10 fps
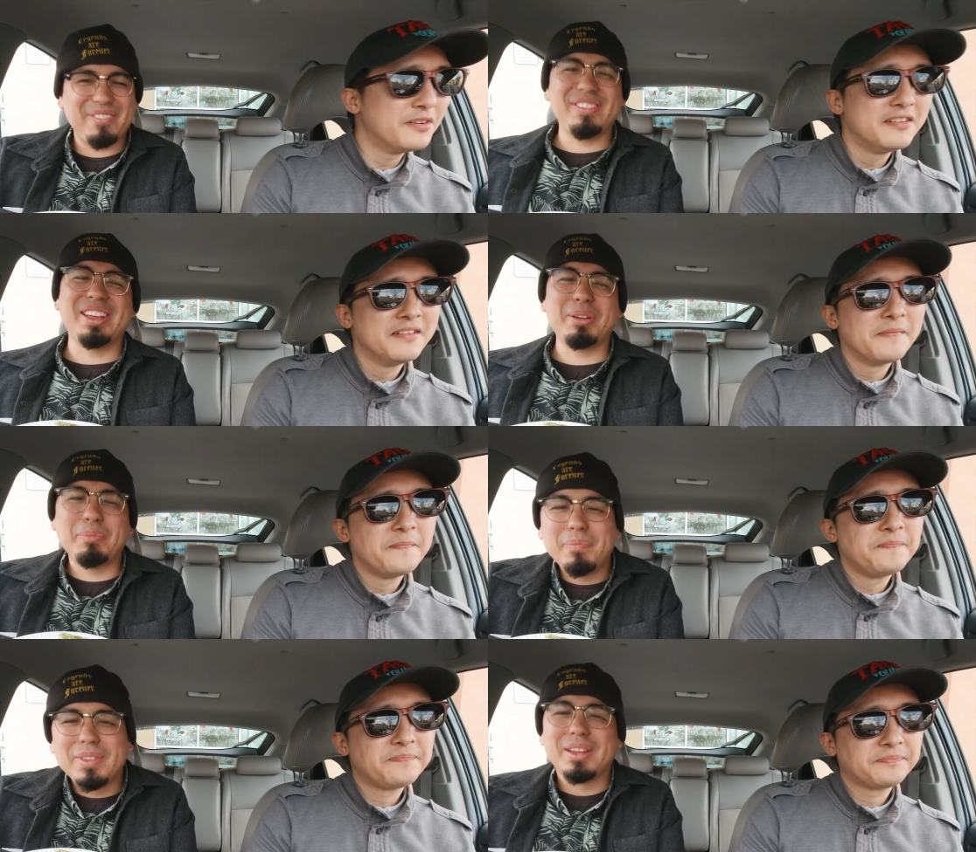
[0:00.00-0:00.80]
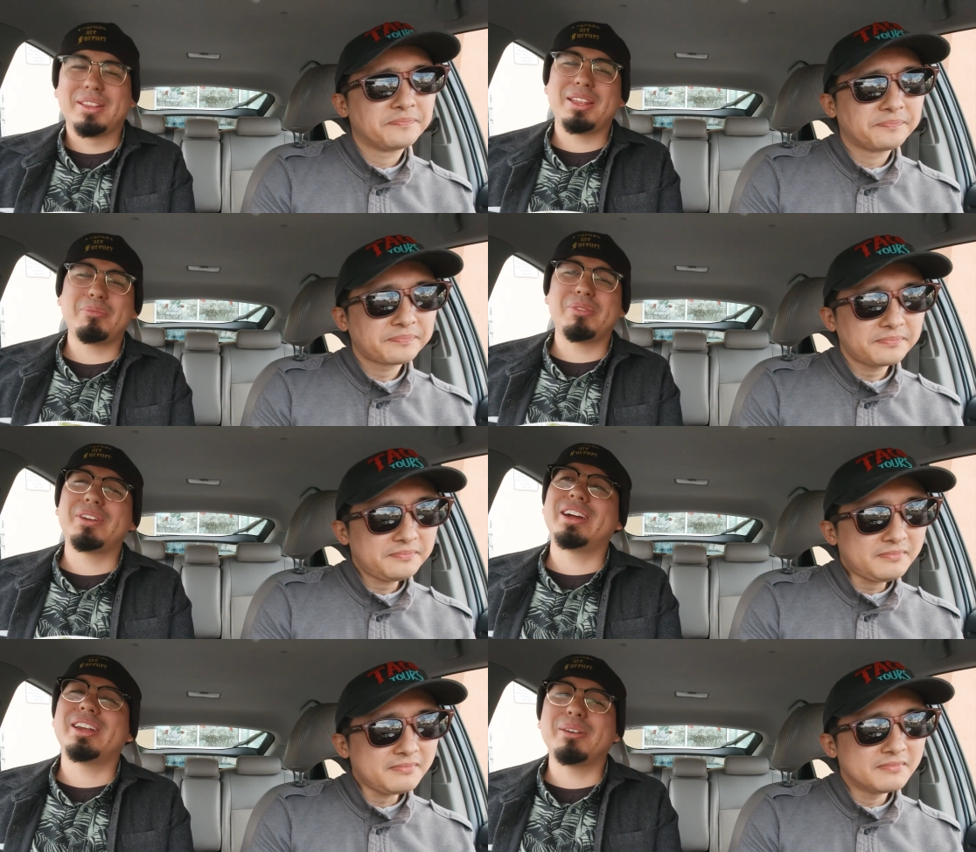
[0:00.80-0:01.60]
Speaker 1: they, they they move
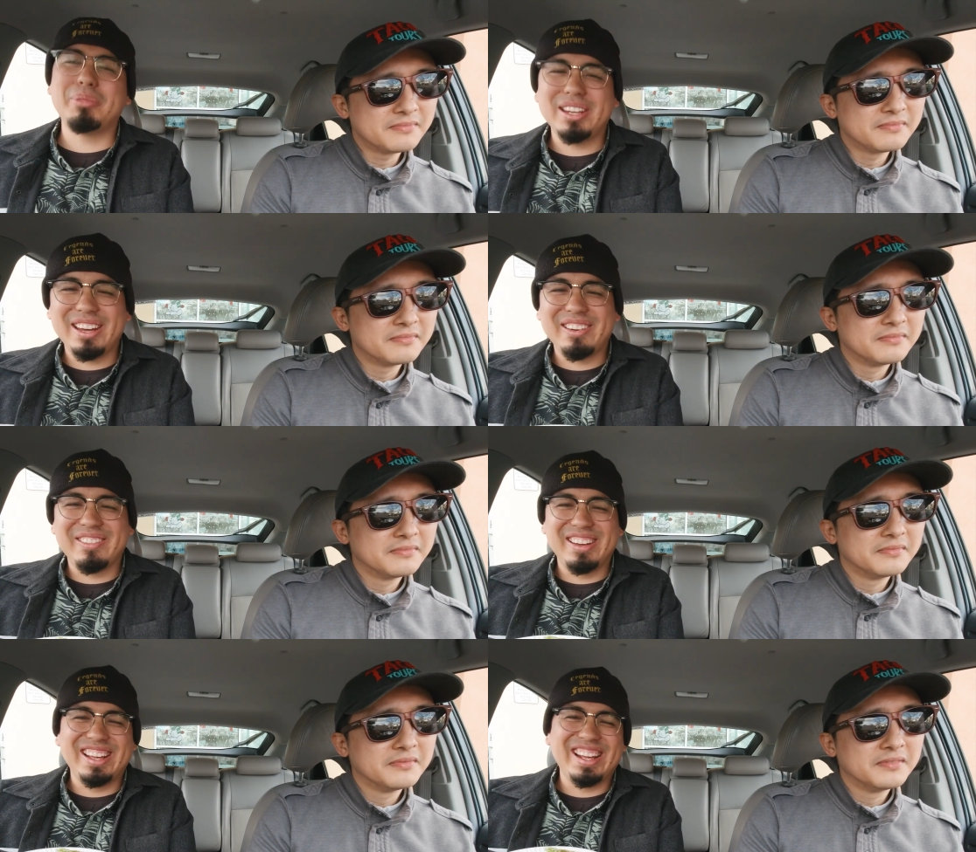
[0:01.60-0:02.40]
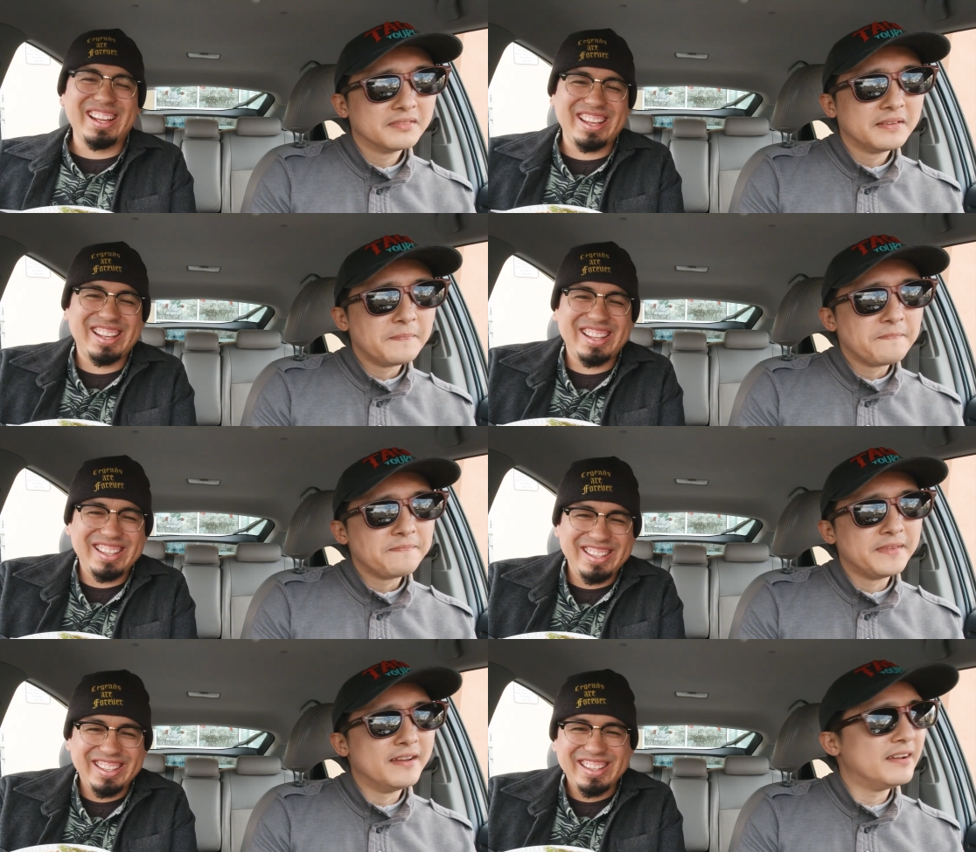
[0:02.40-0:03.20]
their head up and down a
Speaker 2: bit.
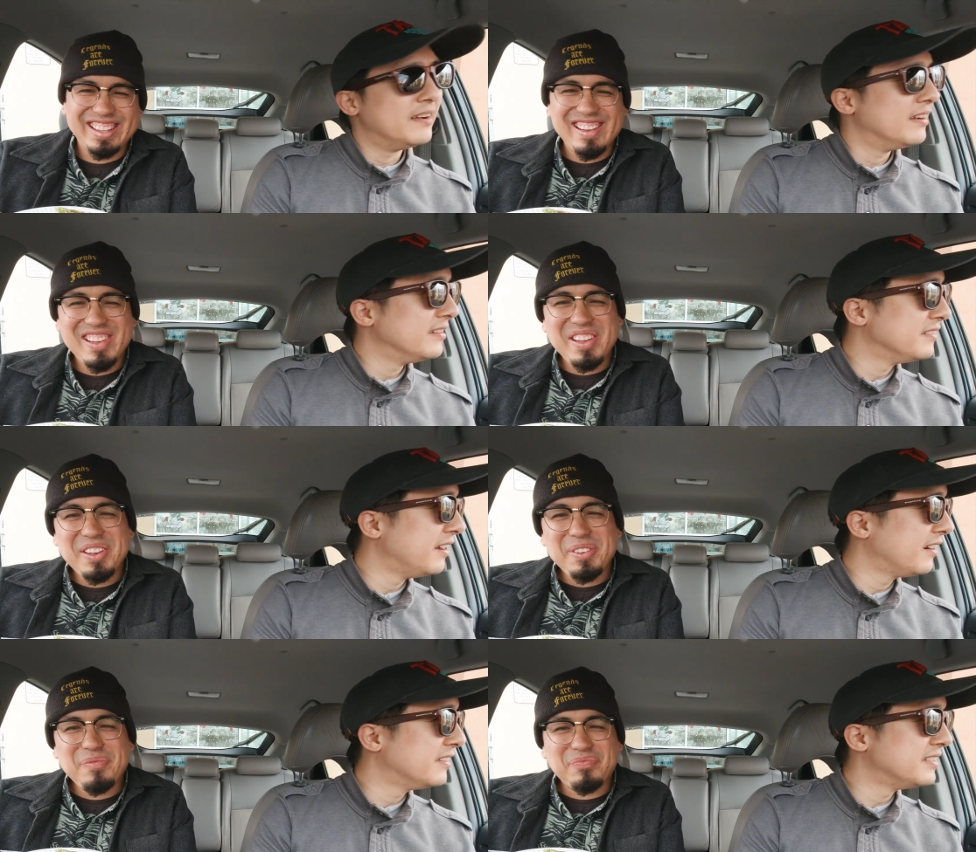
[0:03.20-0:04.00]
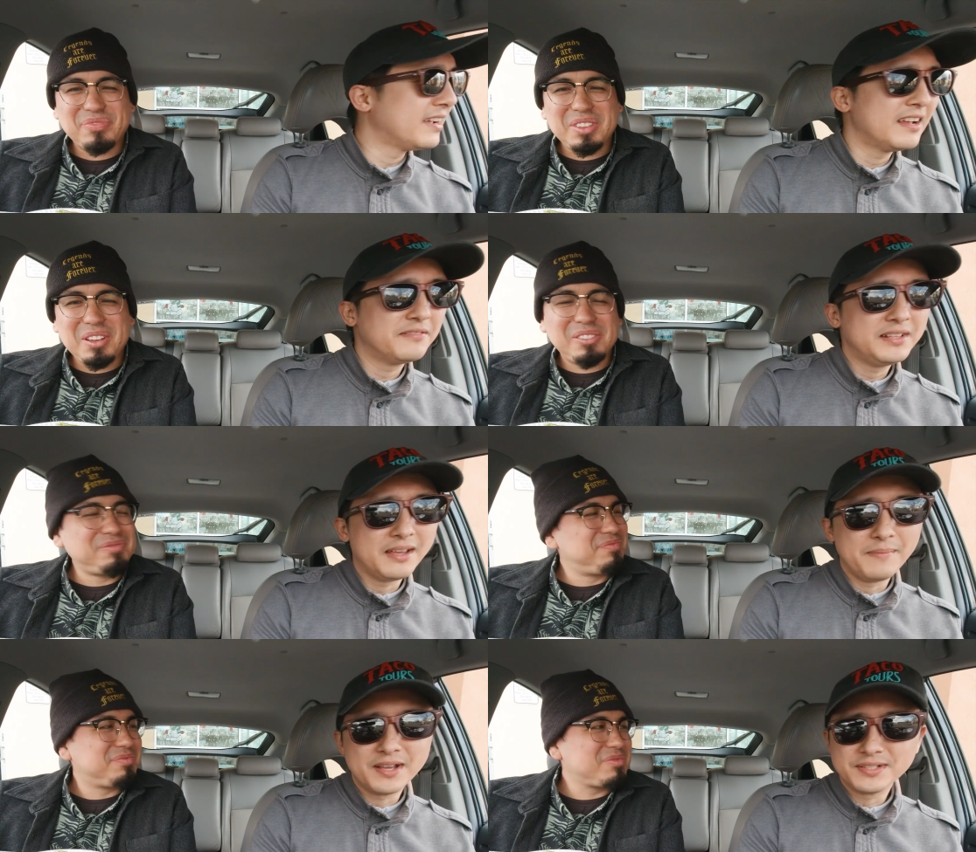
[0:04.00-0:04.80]
yeah, I don't know because I can't really
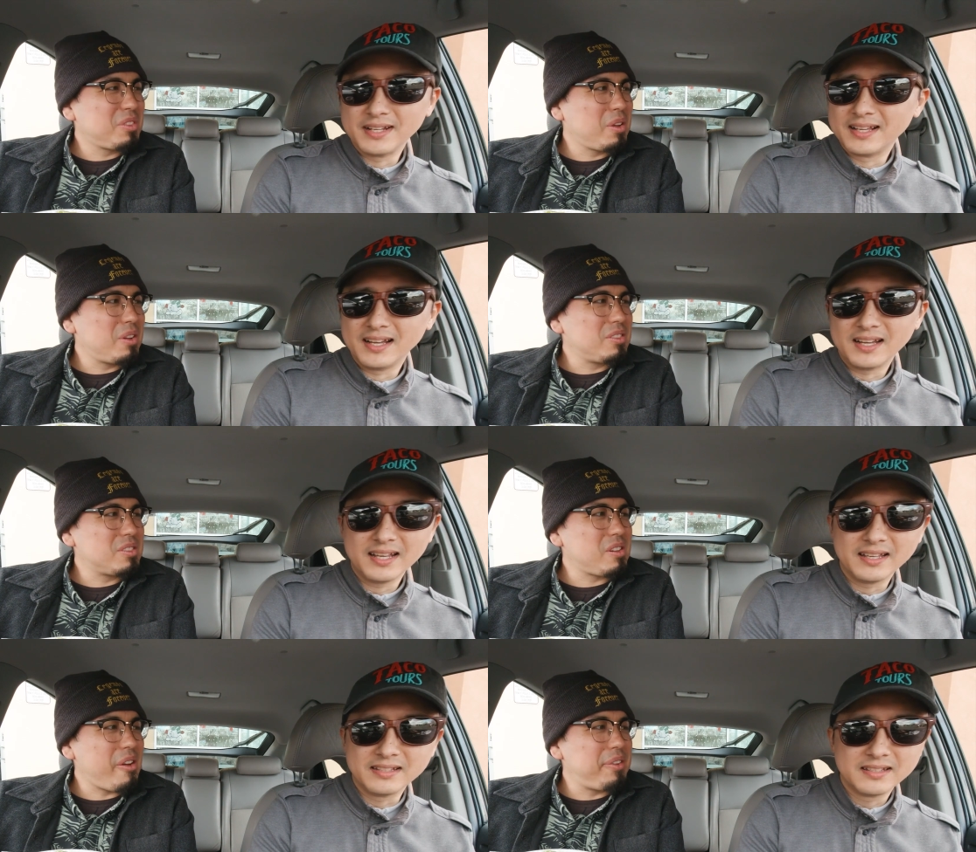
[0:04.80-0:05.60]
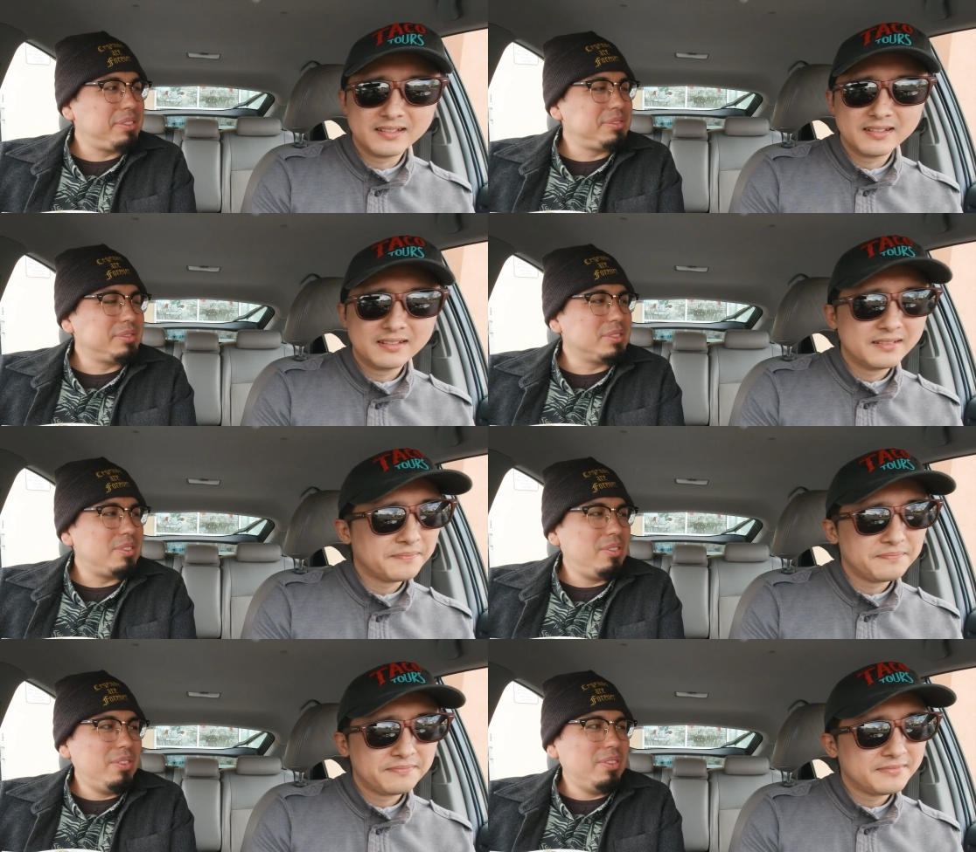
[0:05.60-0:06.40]
imagine a guy
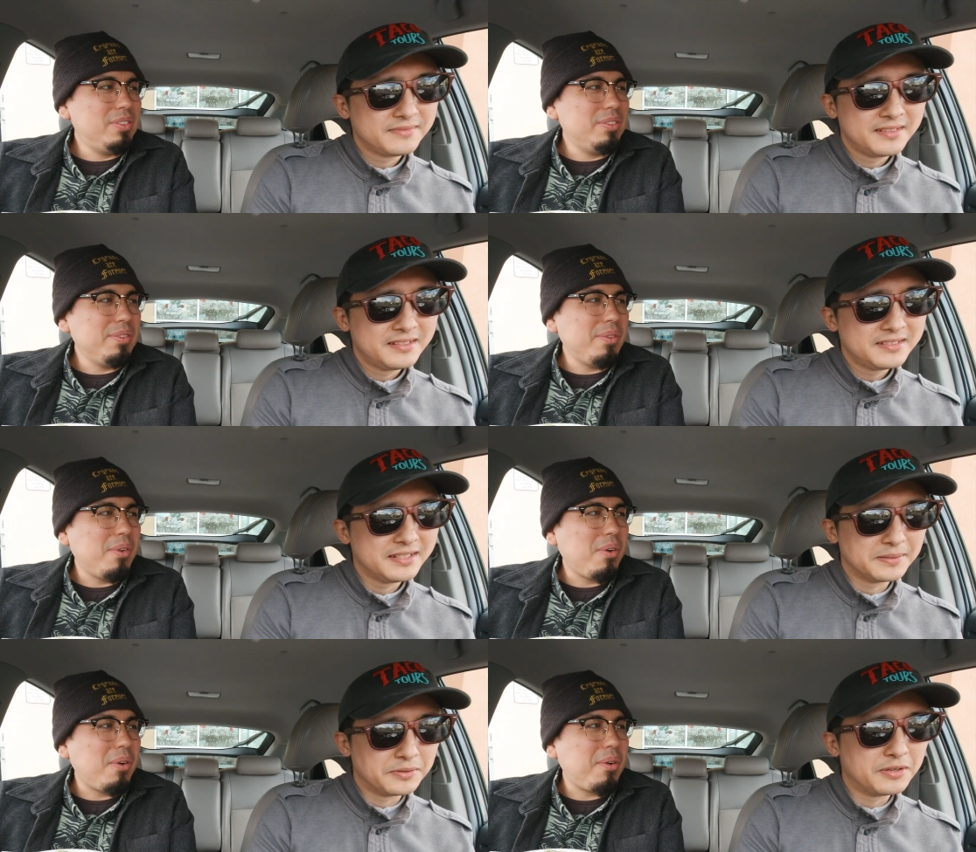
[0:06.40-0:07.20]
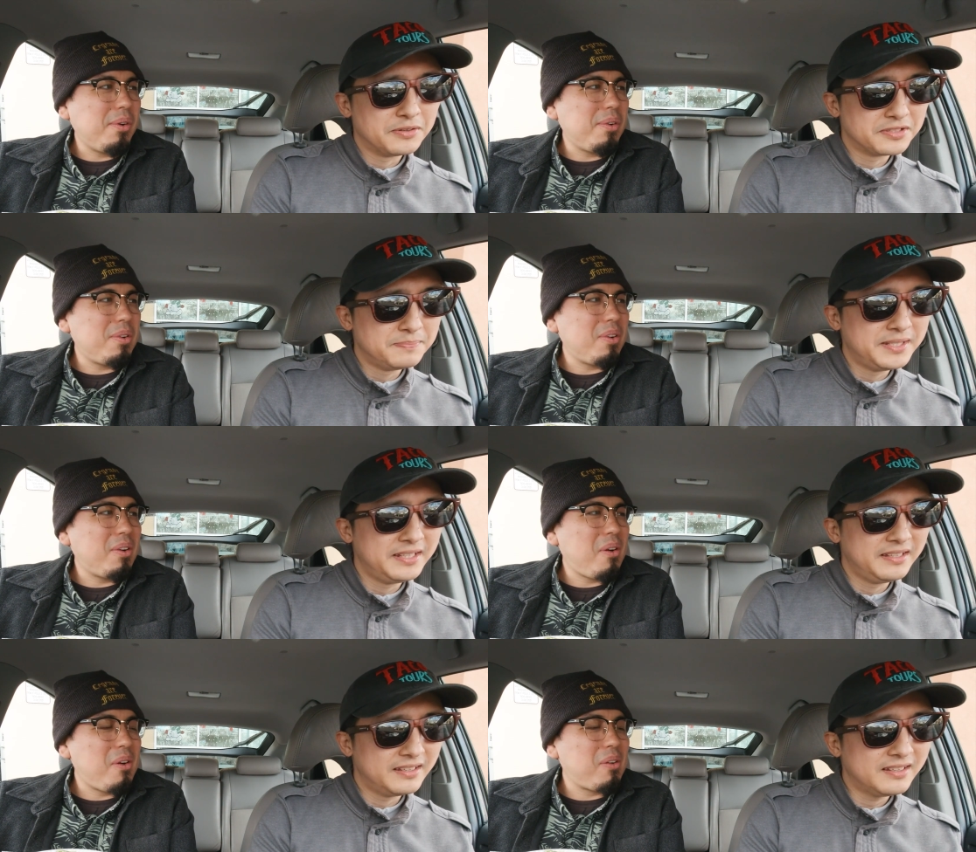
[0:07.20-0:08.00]
saying it would always
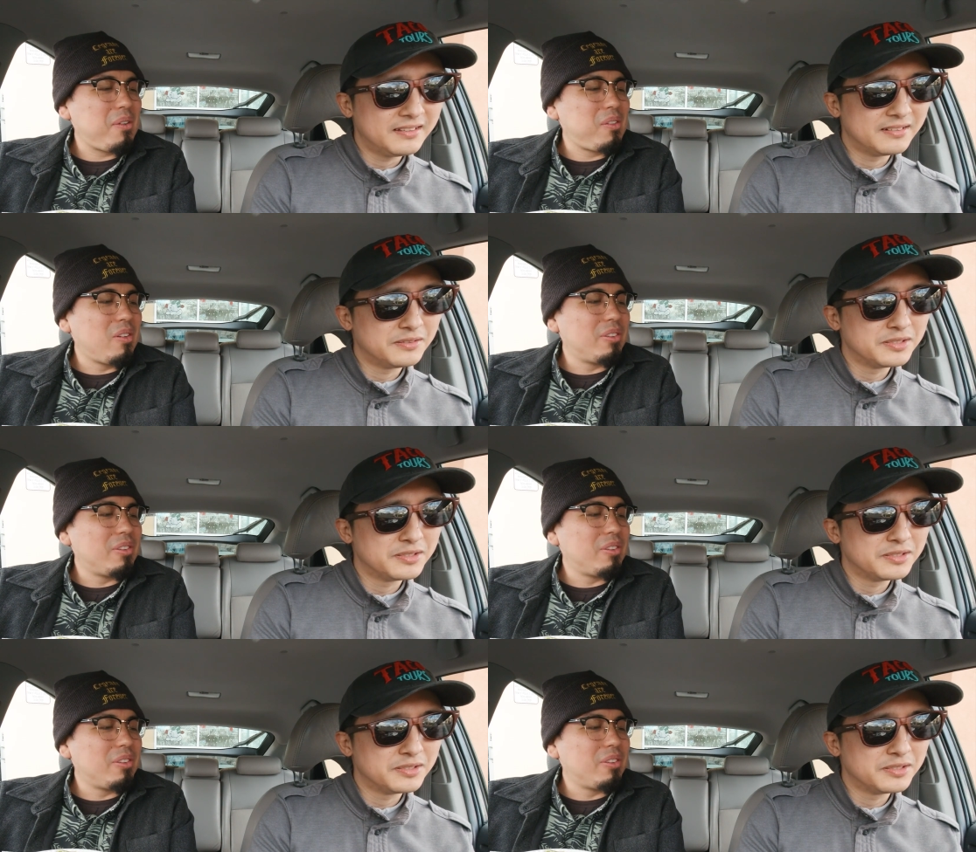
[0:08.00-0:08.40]
be yeah, it'd